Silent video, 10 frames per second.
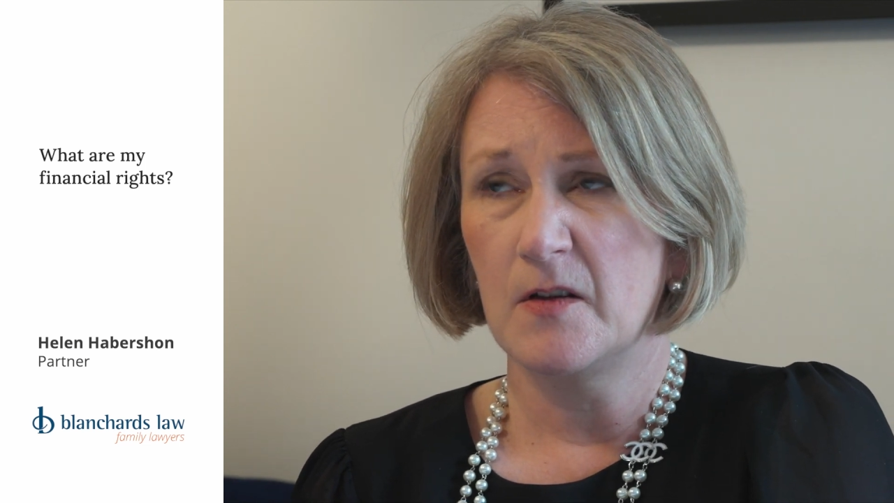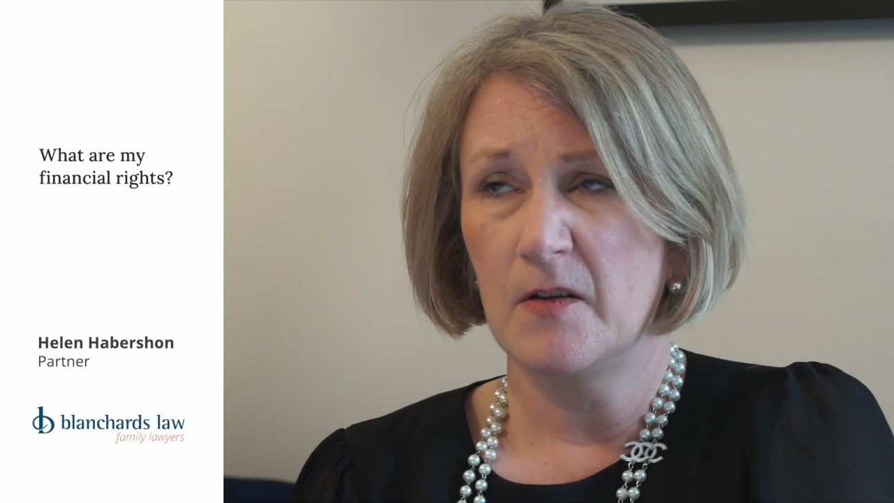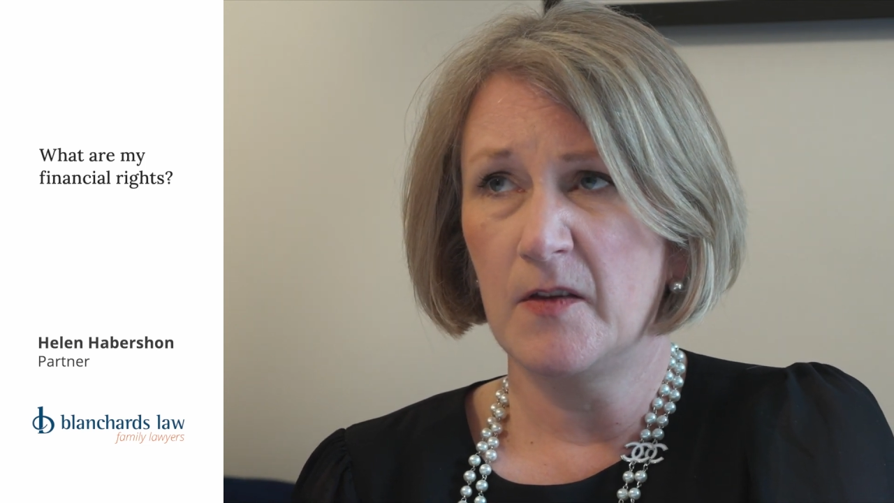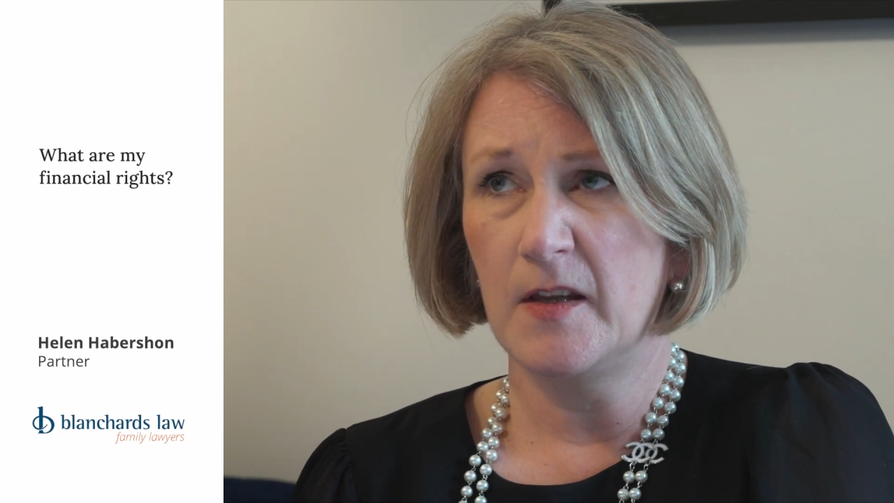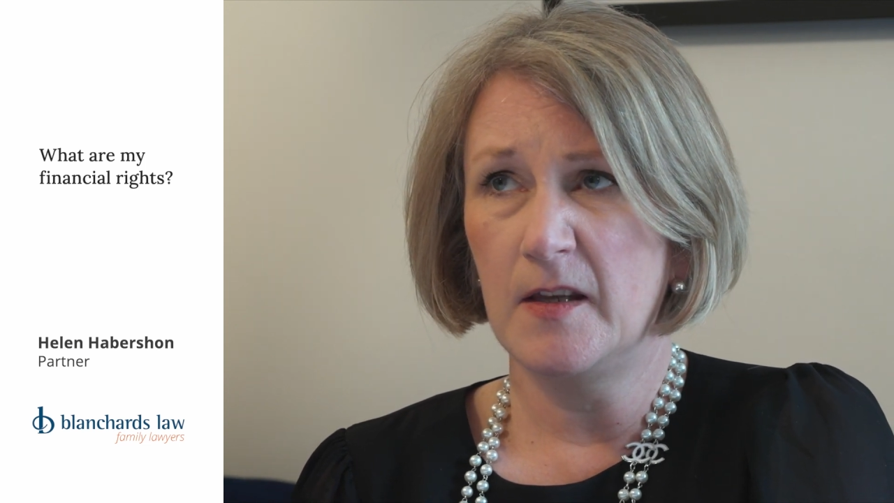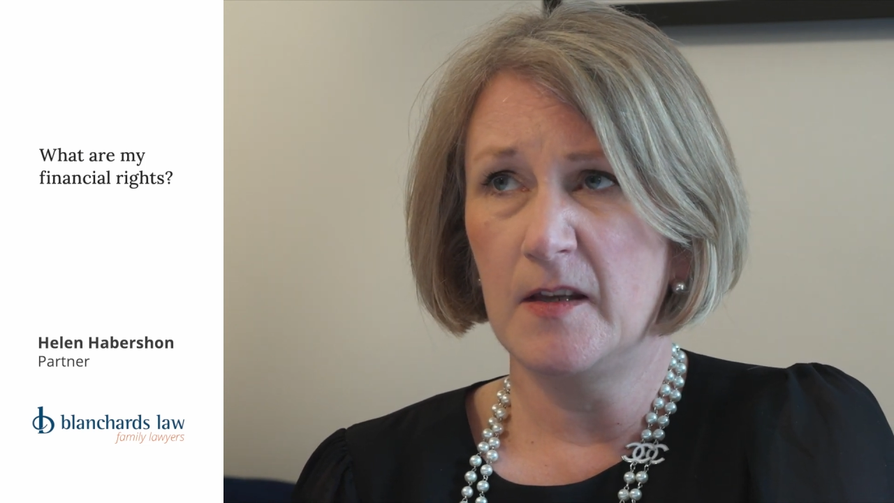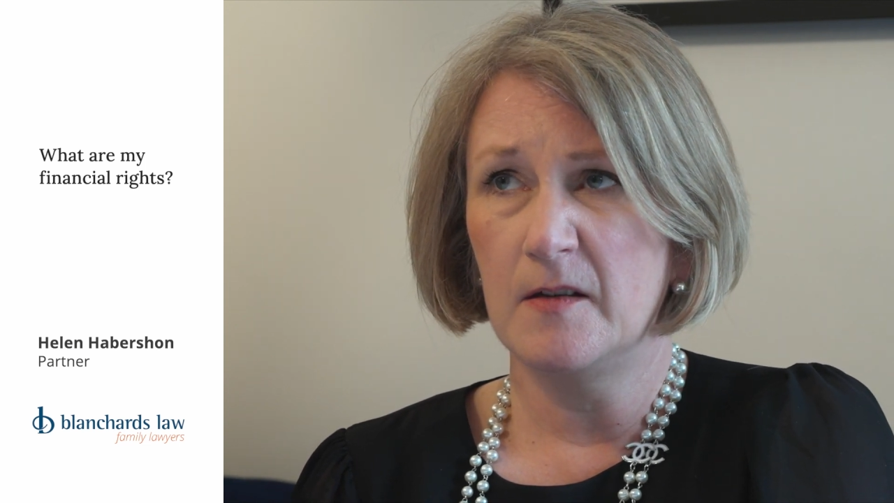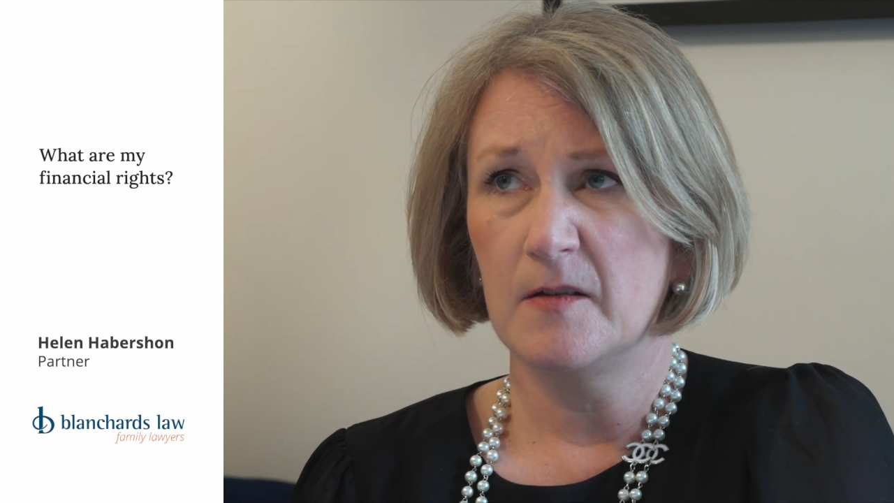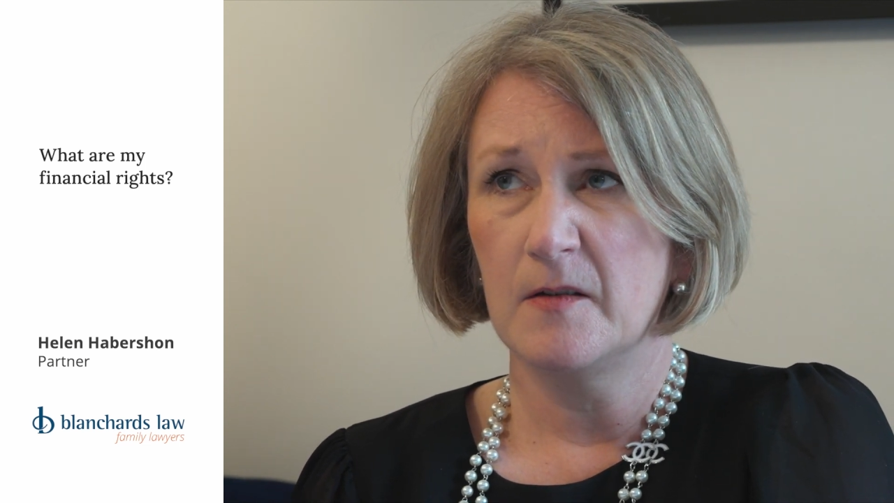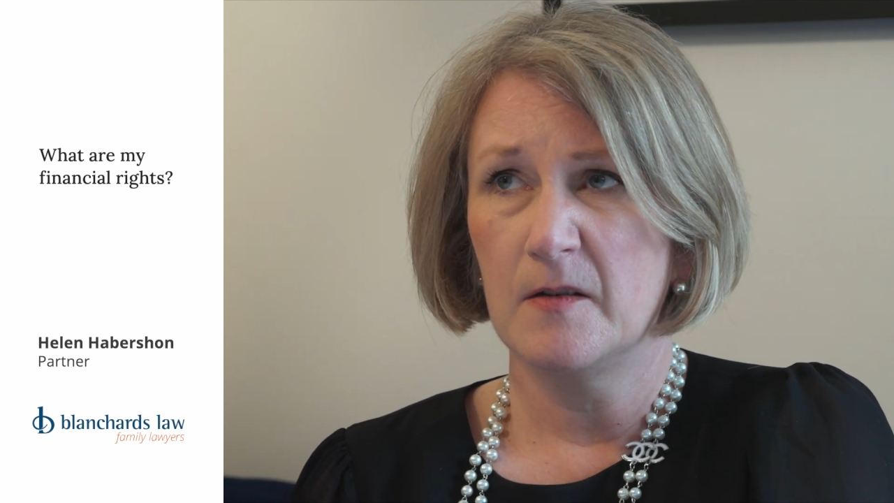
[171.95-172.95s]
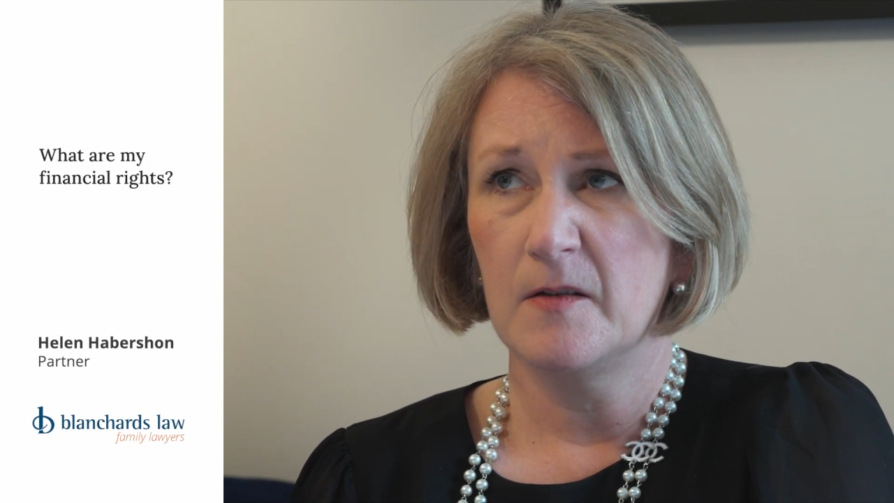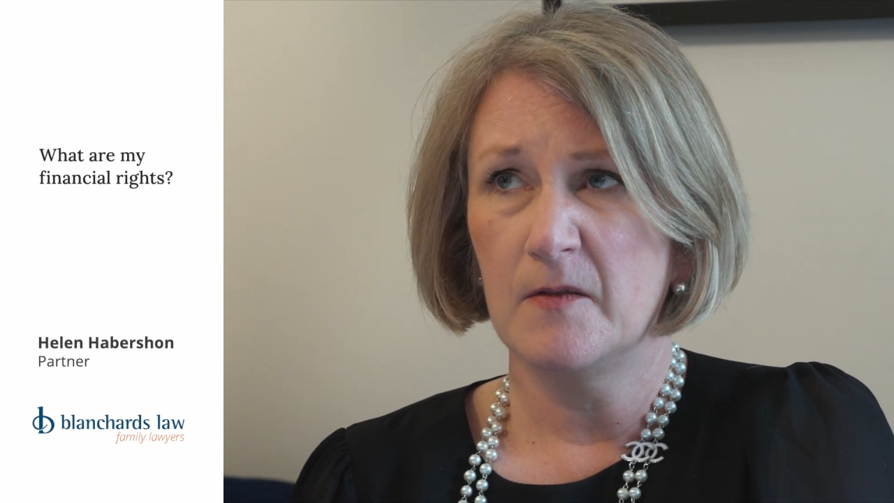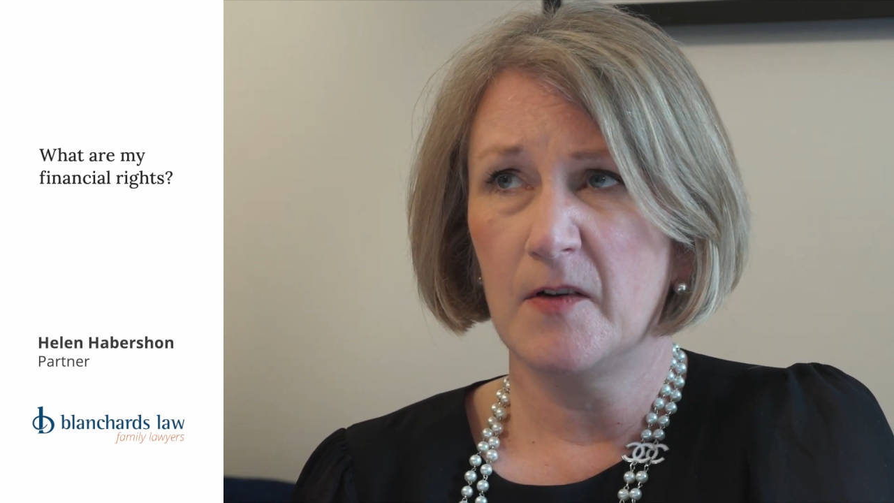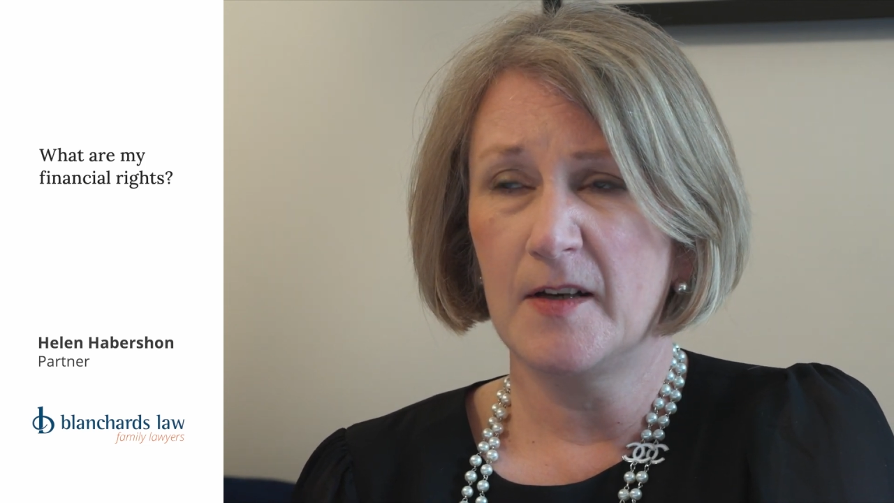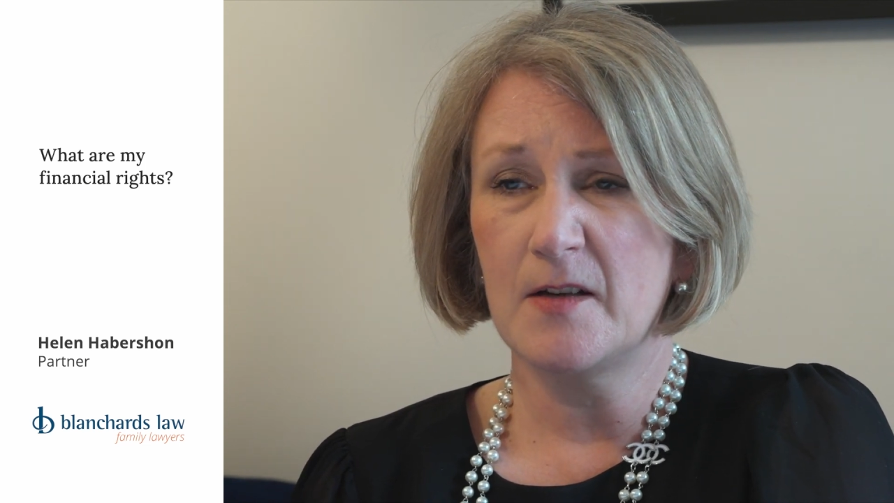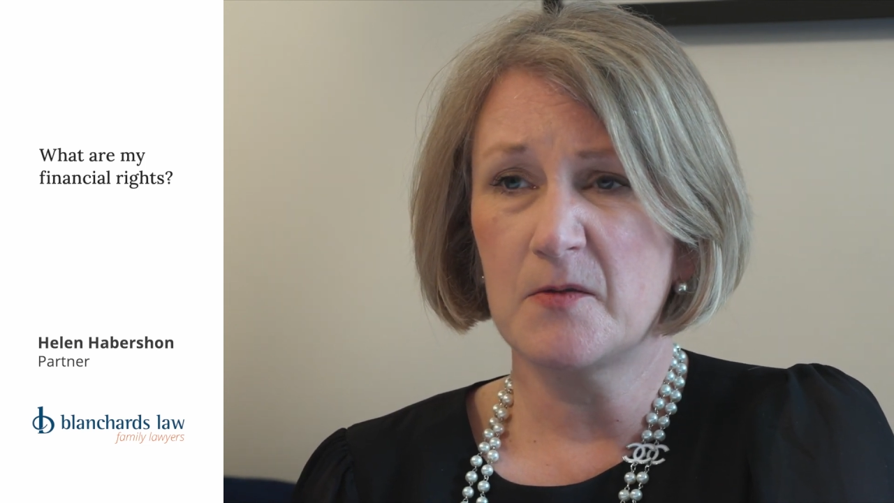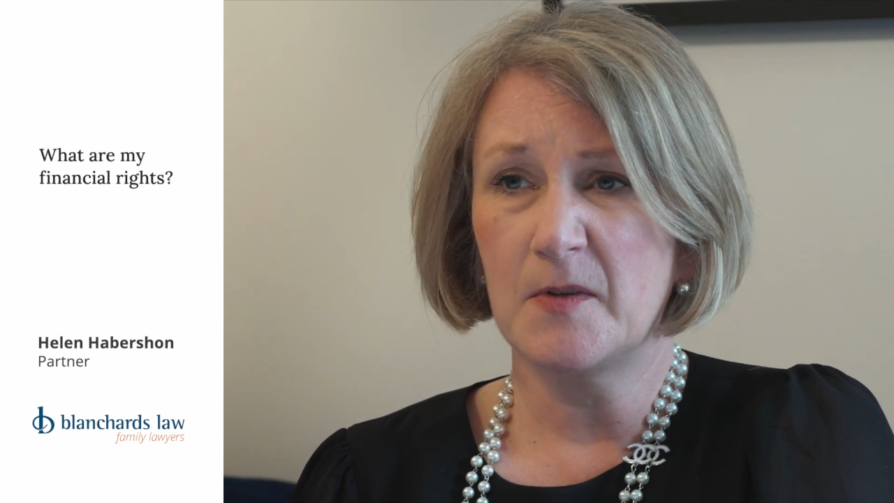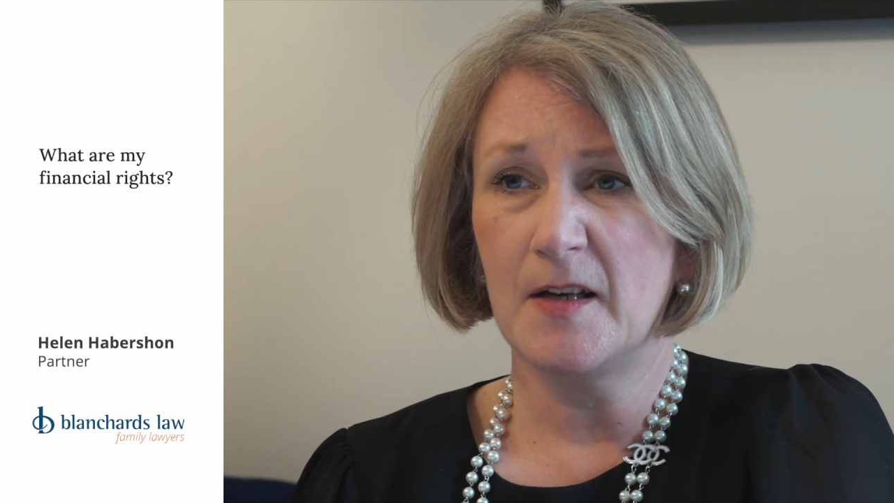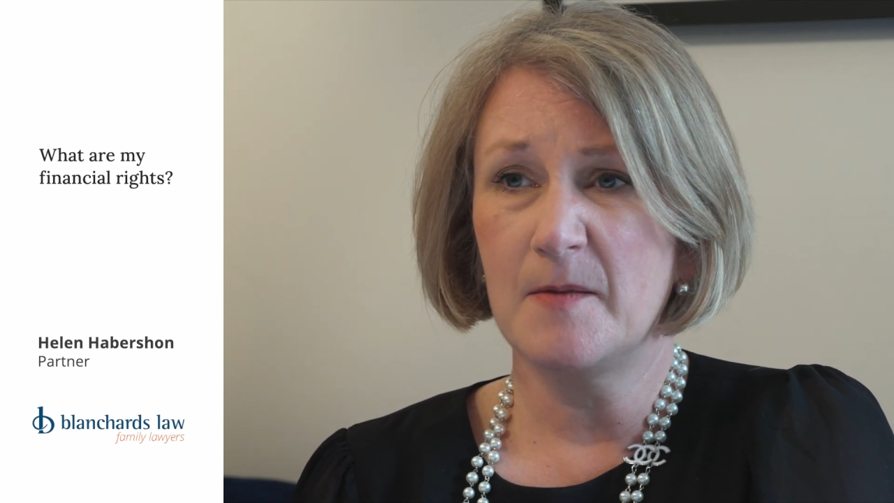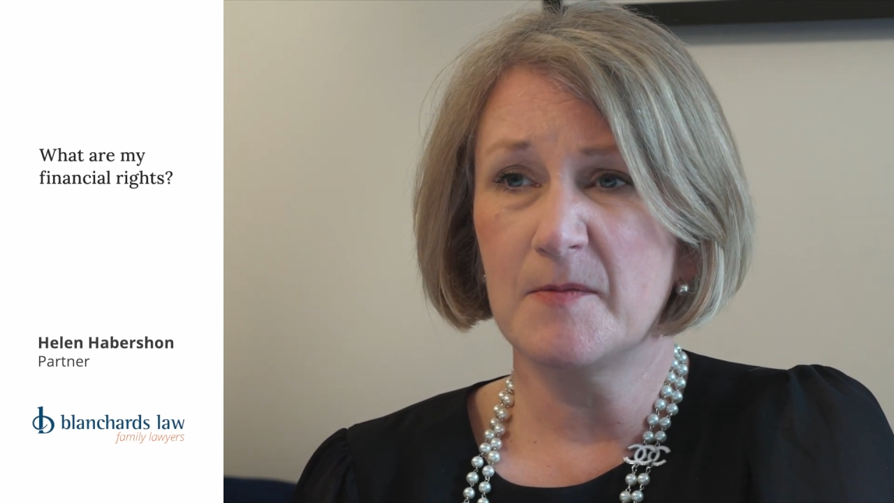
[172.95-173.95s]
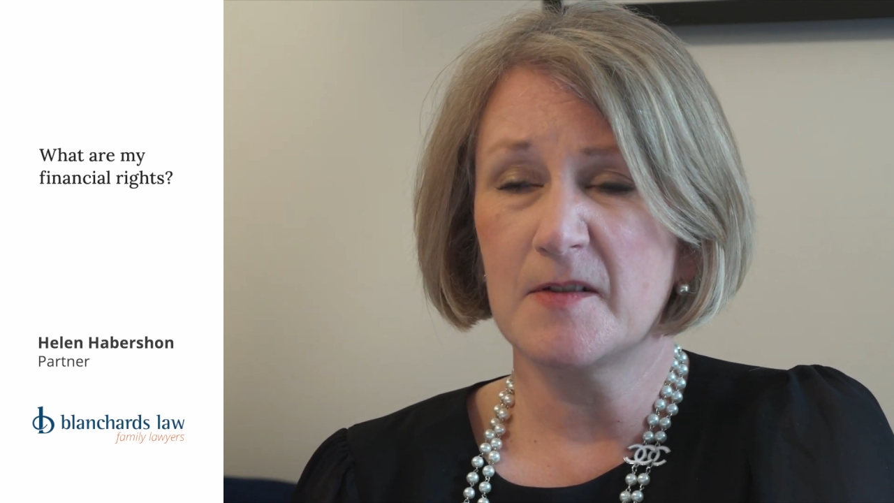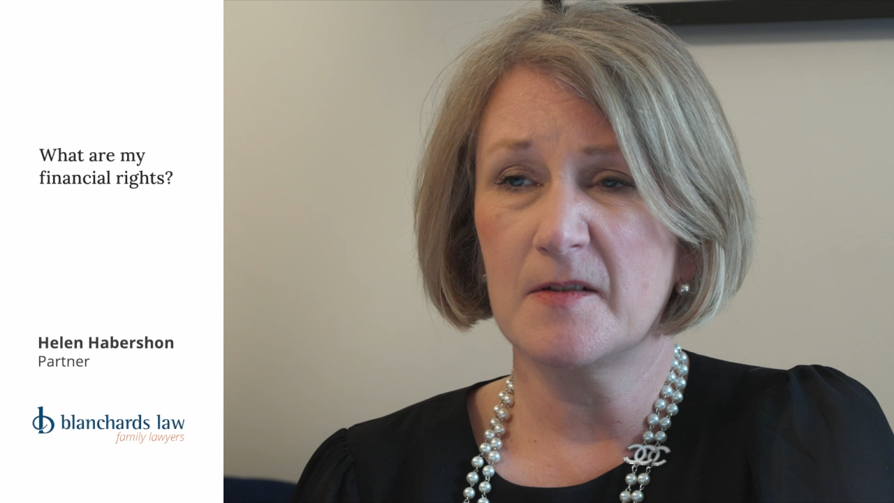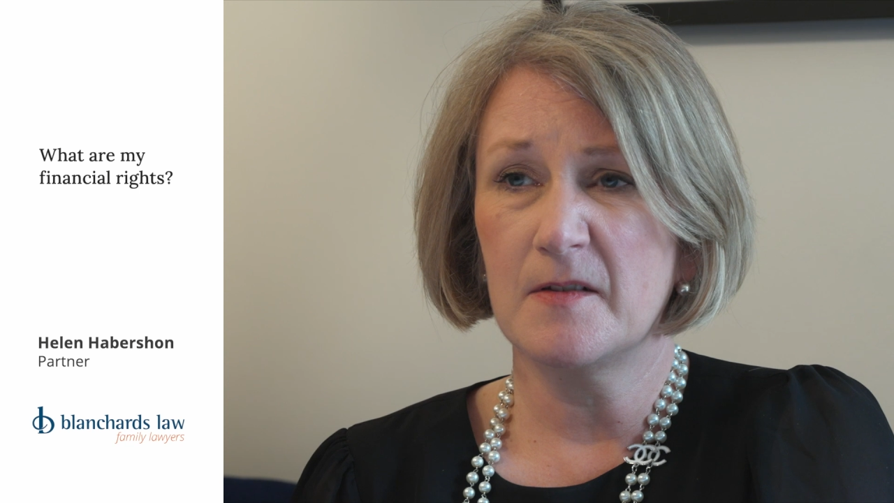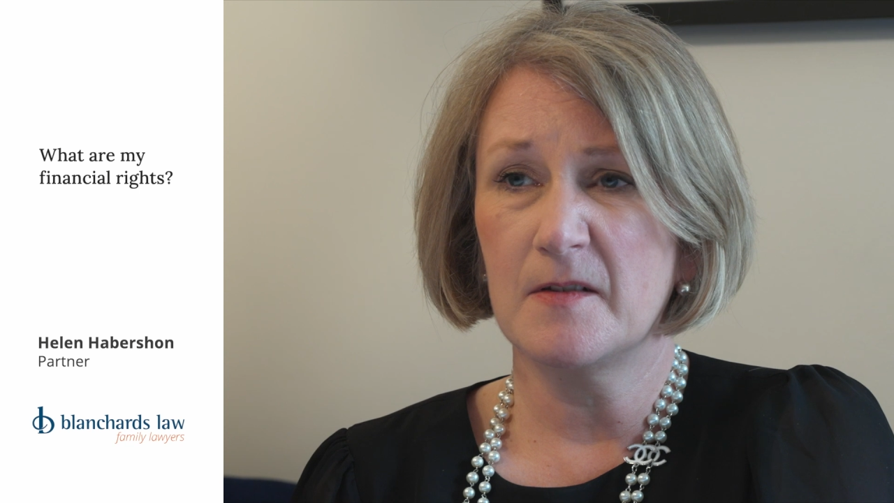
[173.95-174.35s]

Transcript: the financial claims